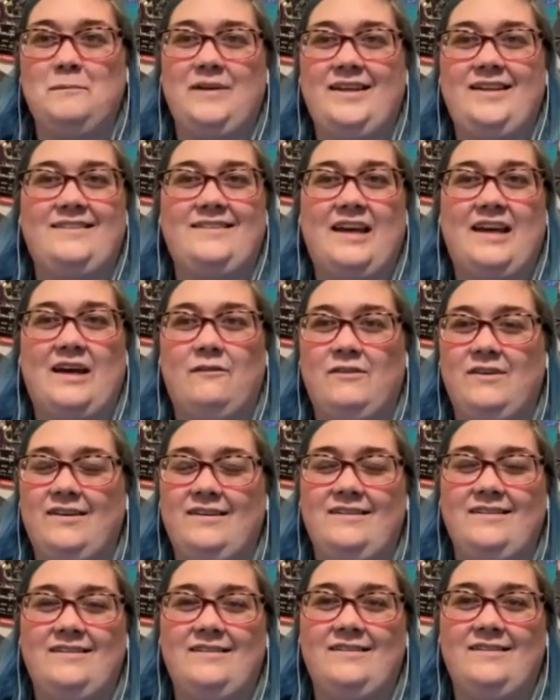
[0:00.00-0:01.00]
beats
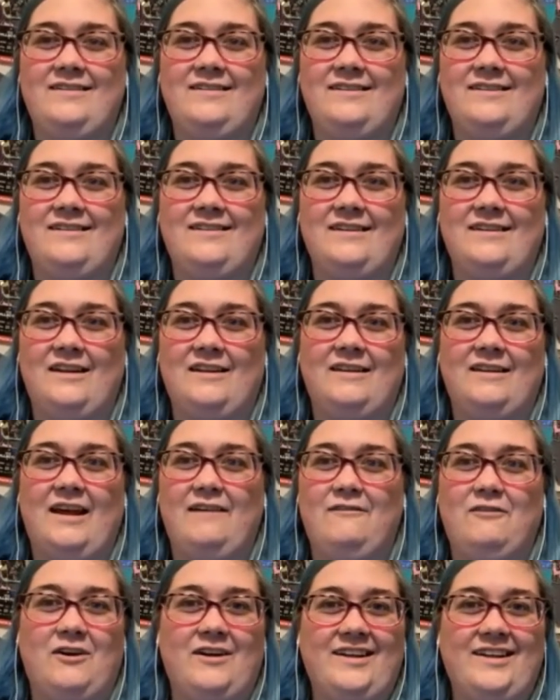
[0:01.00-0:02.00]
having a
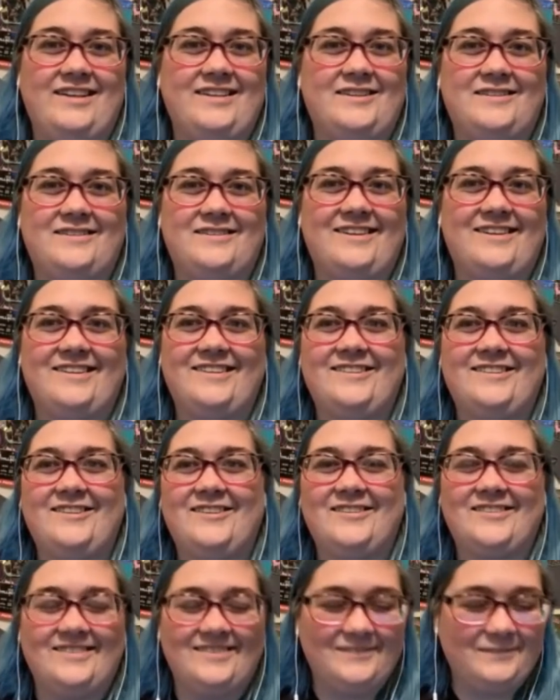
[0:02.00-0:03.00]
live audience there.
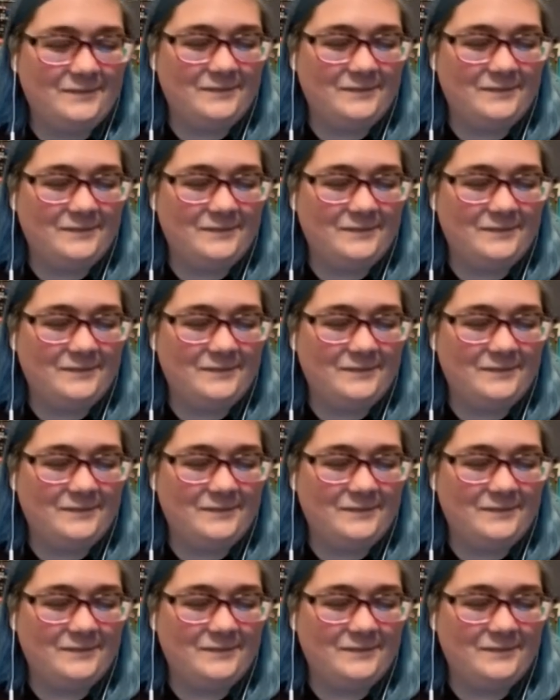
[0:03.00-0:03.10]
So